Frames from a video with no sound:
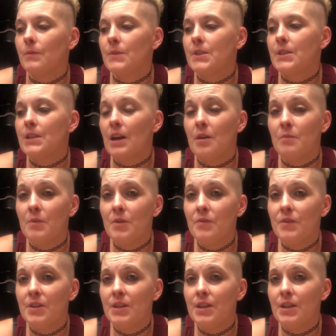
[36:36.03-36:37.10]
Some of
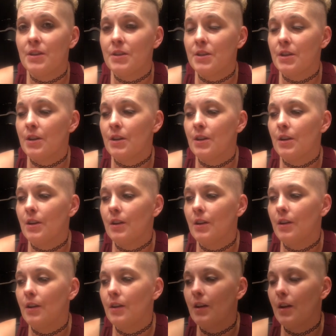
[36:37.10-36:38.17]
the denture
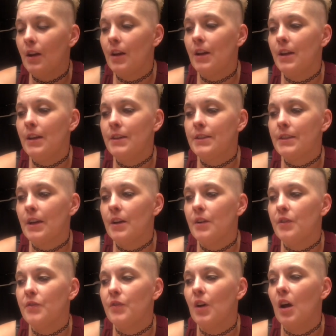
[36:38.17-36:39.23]

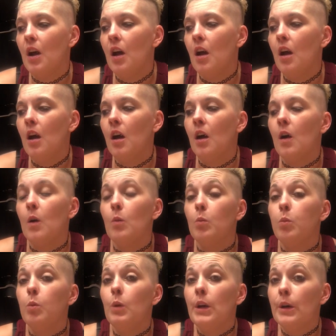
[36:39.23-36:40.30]
adhesive
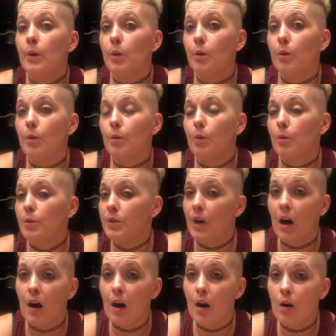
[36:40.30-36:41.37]
will
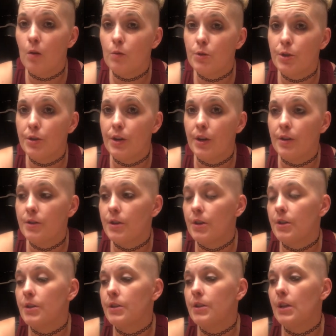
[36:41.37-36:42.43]
not hold your
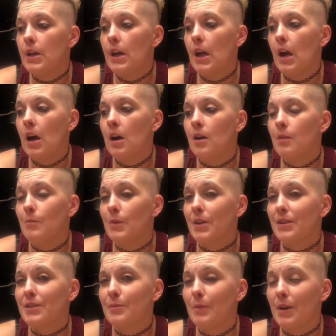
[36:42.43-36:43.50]
dentures,
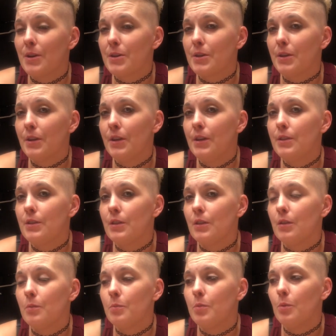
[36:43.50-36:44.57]
especially to
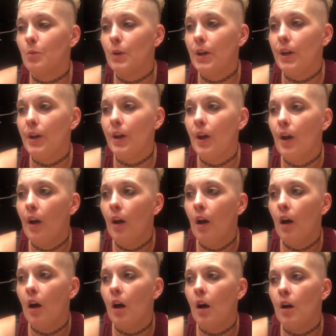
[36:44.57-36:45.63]
the point
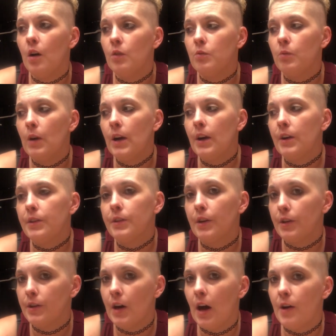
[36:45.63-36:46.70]
of where
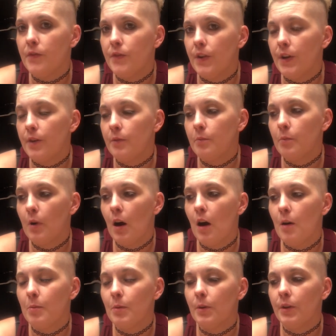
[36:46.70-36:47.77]
they're not fitting
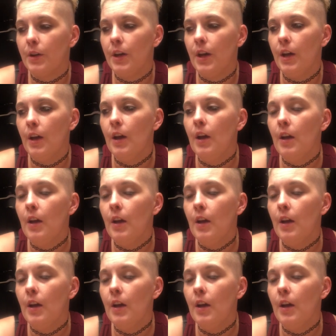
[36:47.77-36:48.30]
properly.